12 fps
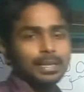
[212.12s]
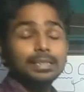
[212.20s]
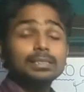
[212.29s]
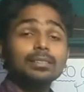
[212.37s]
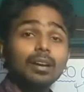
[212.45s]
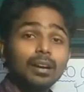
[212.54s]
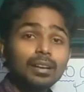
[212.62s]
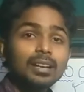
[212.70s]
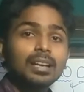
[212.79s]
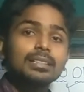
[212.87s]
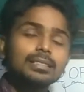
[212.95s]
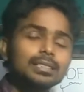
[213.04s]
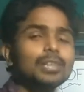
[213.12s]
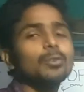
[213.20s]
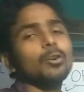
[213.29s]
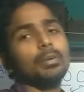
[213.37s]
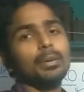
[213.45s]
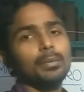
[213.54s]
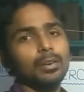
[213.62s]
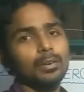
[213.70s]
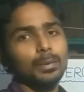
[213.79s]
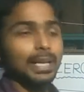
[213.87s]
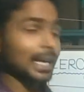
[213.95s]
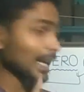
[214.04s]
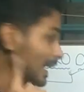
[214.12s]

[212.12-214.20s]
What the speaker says: is called 0 of a polynomial.